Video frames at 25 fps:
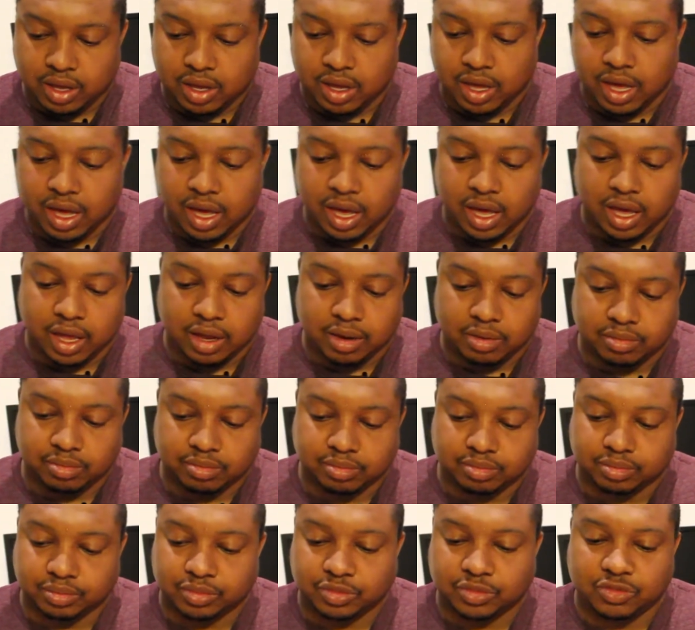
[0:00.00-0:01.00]
And
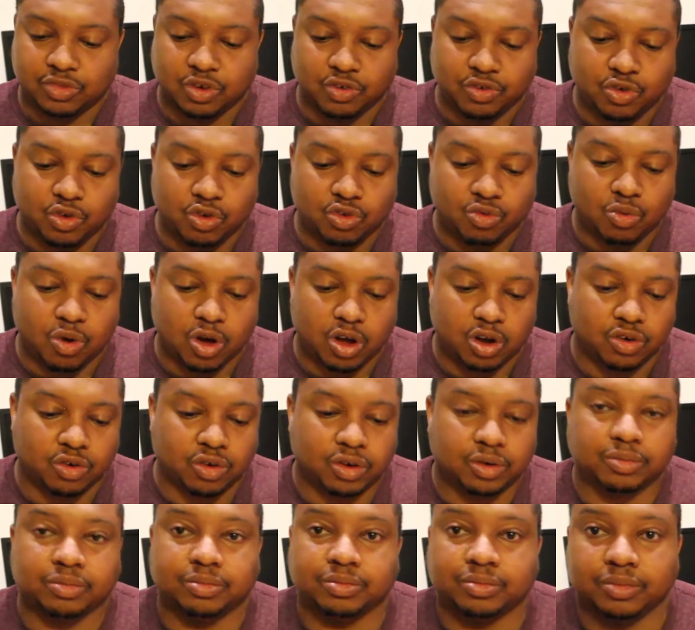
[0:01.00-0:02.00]
because you was
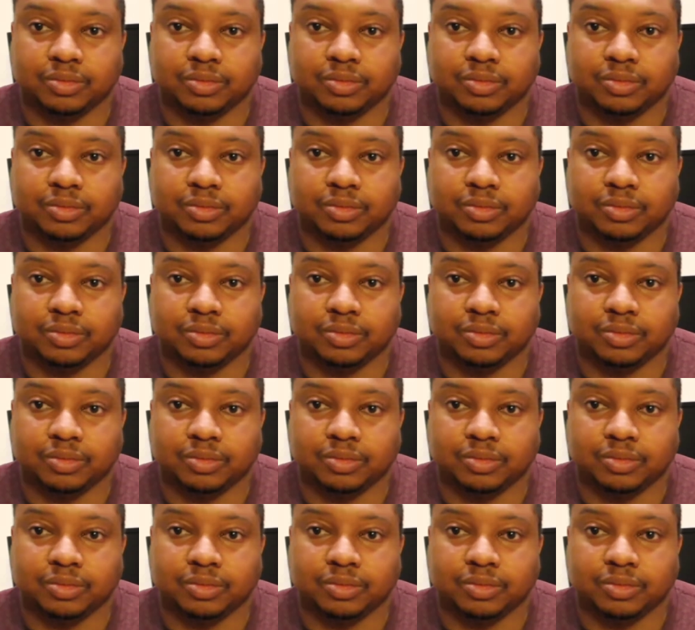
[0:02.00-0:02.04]
wondering,